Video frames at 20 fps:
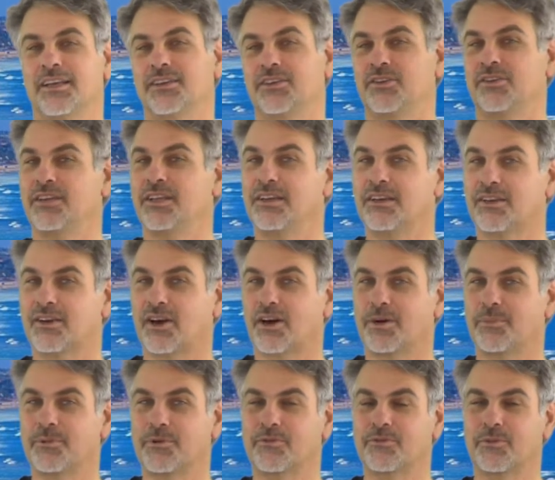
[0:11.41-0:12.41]
You need a
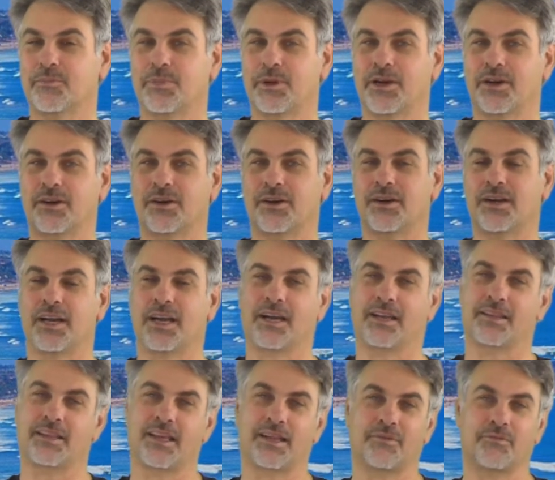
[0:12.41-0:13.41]
carpet repair,
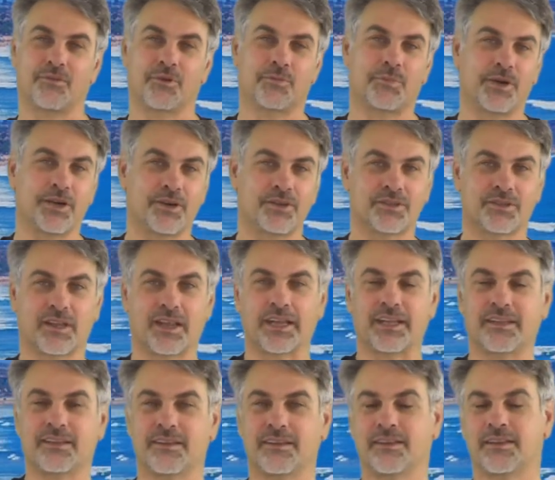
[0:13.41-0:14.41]
and that repair is
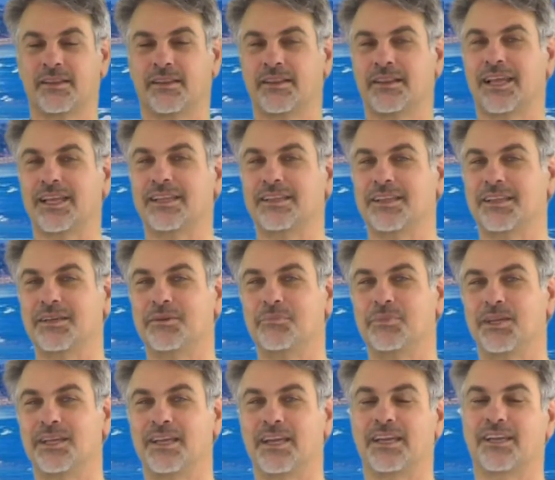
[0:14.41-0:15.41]
likely, likely to
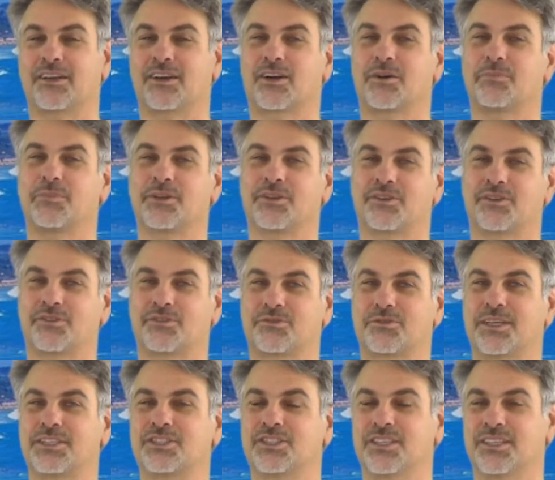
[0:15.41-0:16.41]
be a carpet
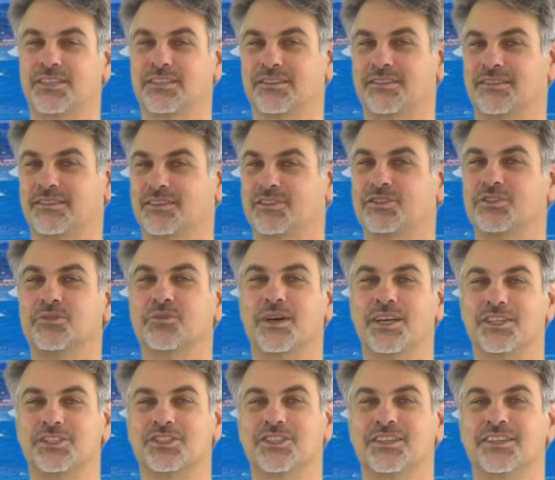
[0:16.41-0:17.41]
stretching
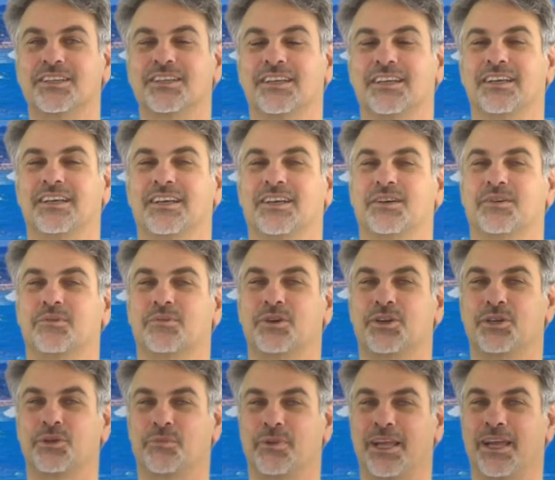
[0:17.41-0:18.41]
situation
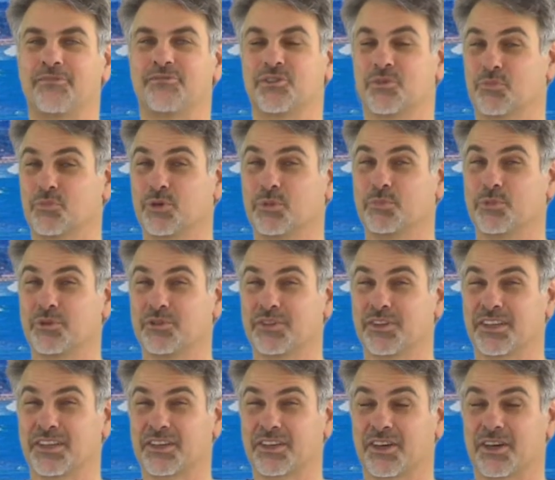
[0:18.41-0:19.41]
where you may have some ripples
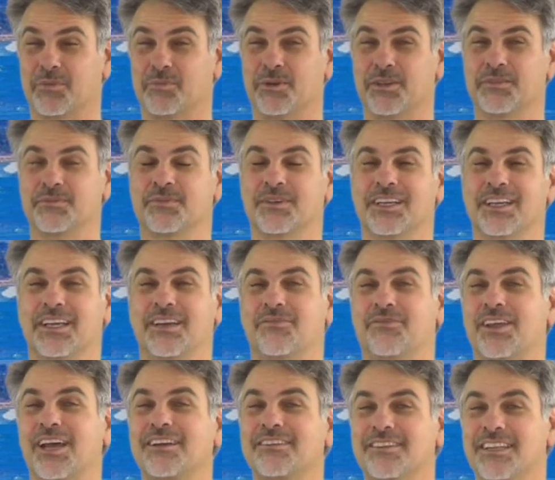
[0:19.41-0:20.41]
in the carpet.
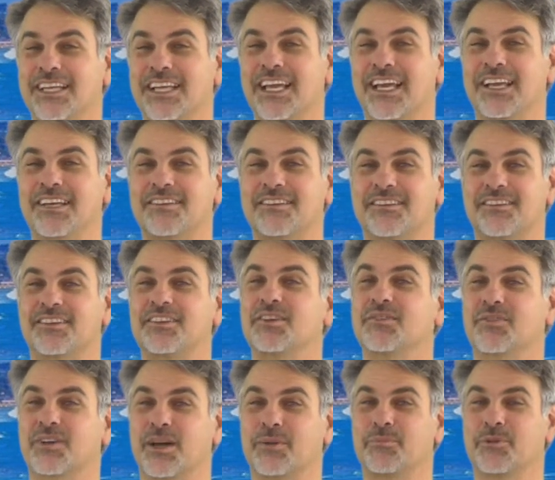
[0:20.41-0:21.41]
If that's the case,
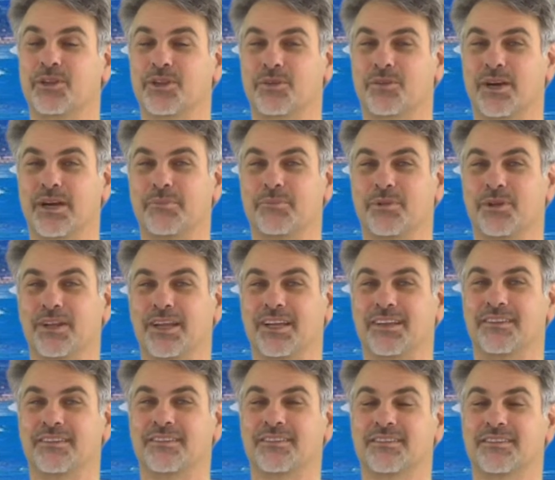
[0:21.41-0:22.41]
you've come to the right
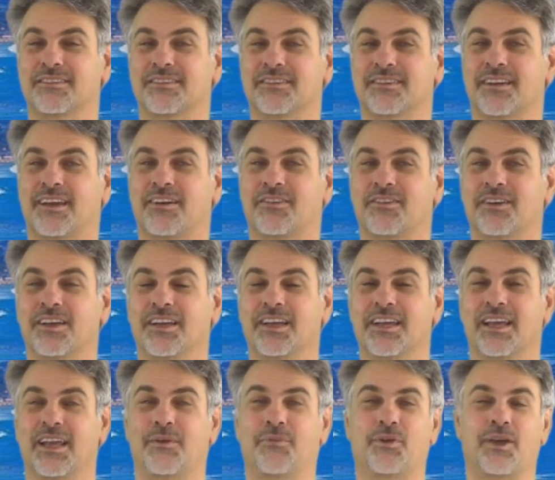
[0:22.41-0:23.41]
place. Now,
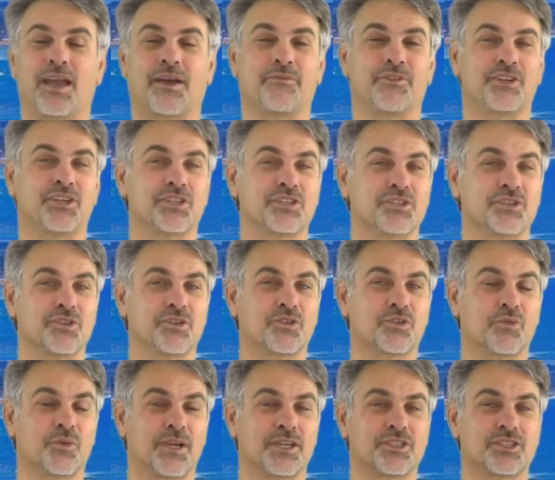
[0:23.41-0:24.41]
if you have additional
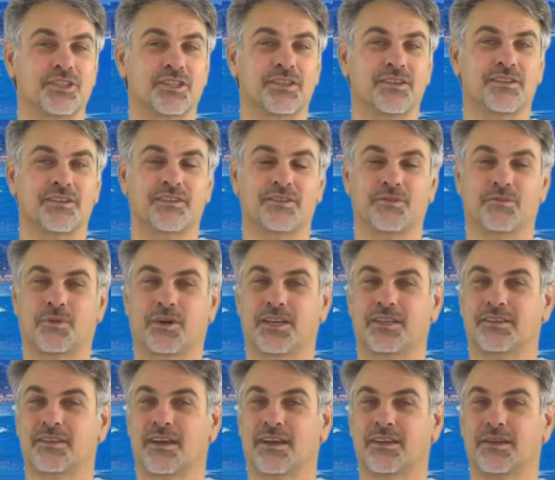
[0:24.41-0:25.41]
questions, you want
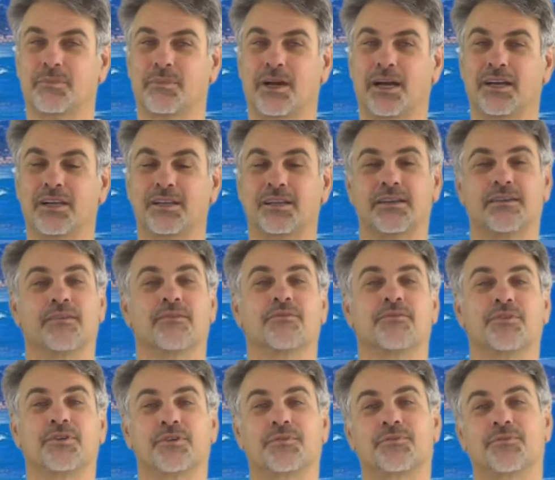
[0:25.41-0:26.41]
to talk about it,
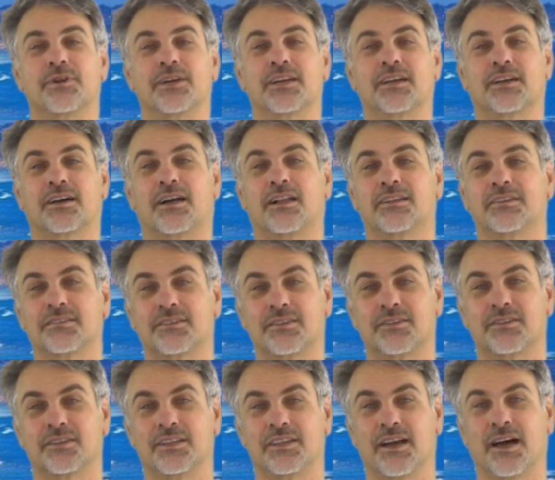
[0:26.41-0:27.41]
feel free to call us
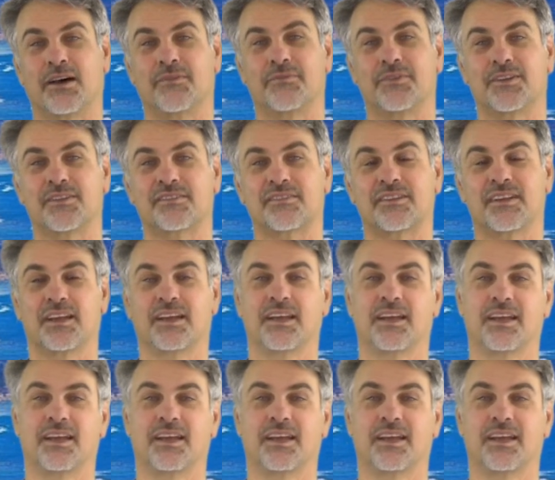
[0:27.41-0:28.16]
here at the office.